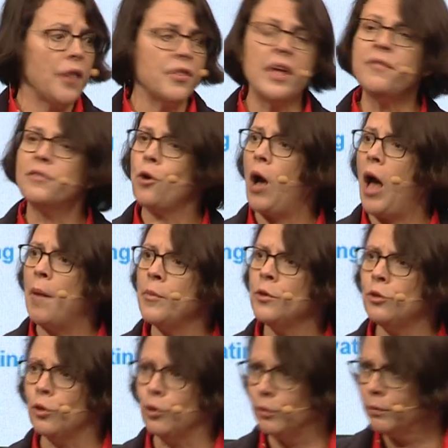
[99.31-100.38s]
they've got
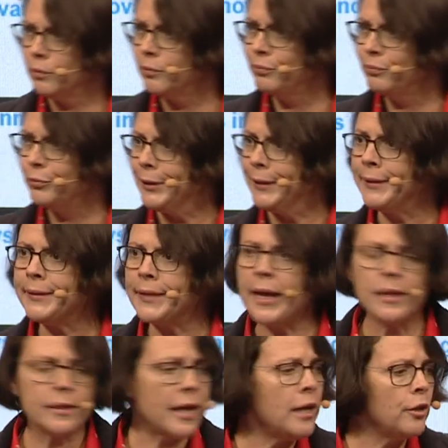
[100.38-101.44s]
Amazon, right?
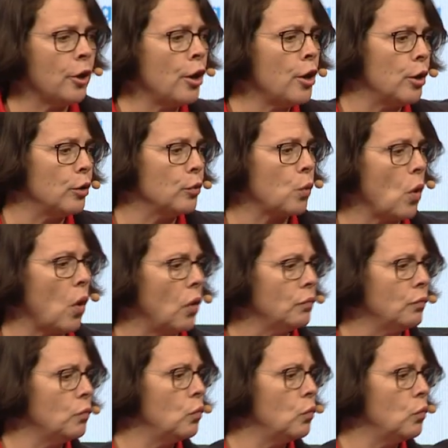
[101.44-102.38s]
They, they know what